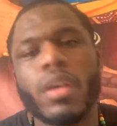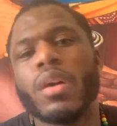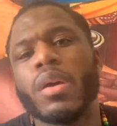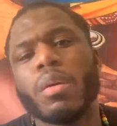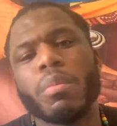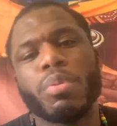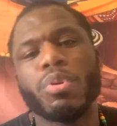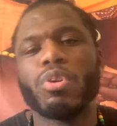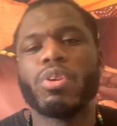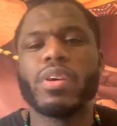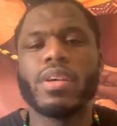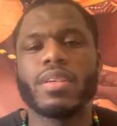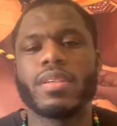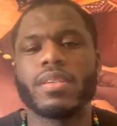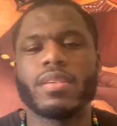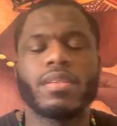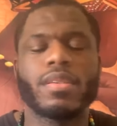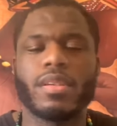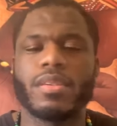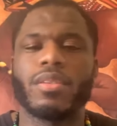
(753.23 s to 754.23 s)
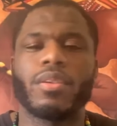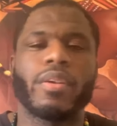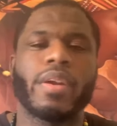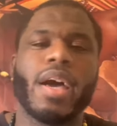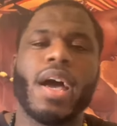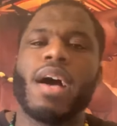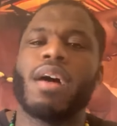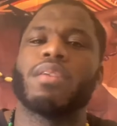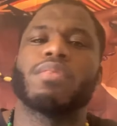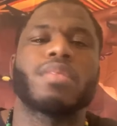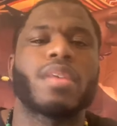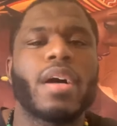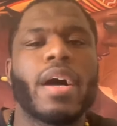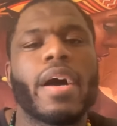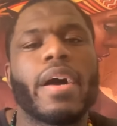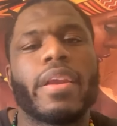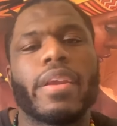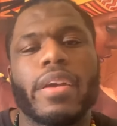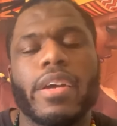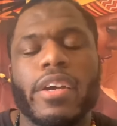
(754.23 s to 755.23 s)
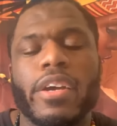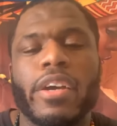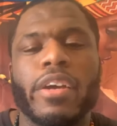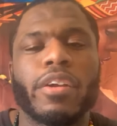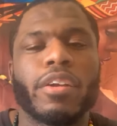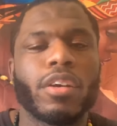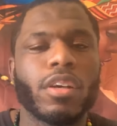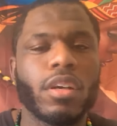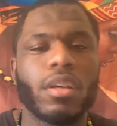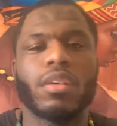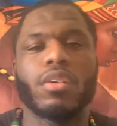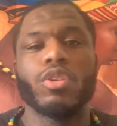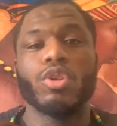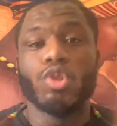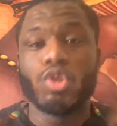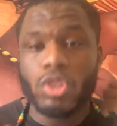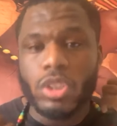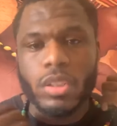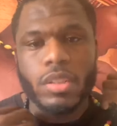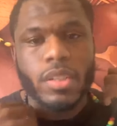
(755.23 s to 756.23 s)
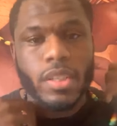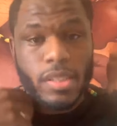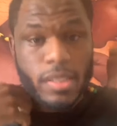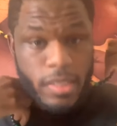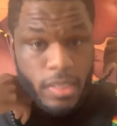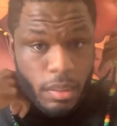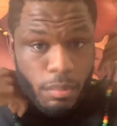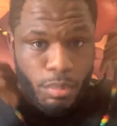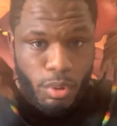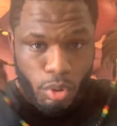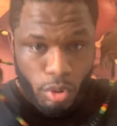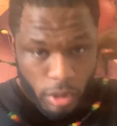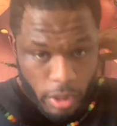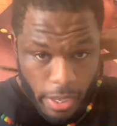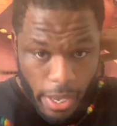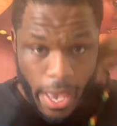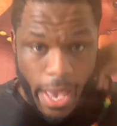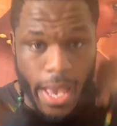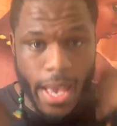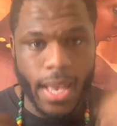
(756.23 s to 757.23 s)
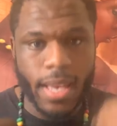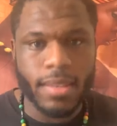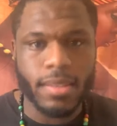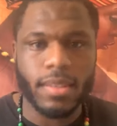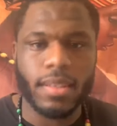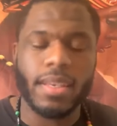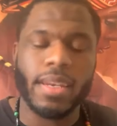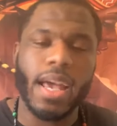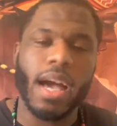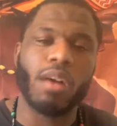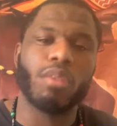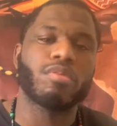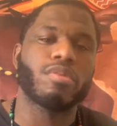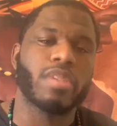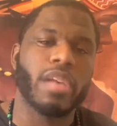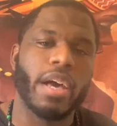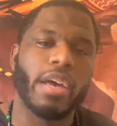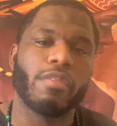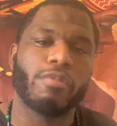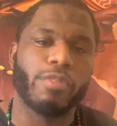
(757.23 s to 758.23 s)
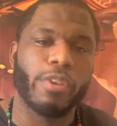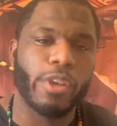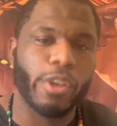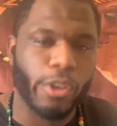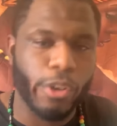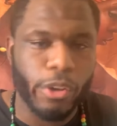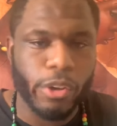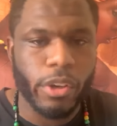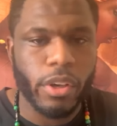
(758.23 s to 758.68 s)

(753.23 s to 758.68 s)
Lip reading: Beauty isn't just on the outside, and you shouldn't just see beauty as an outside figure.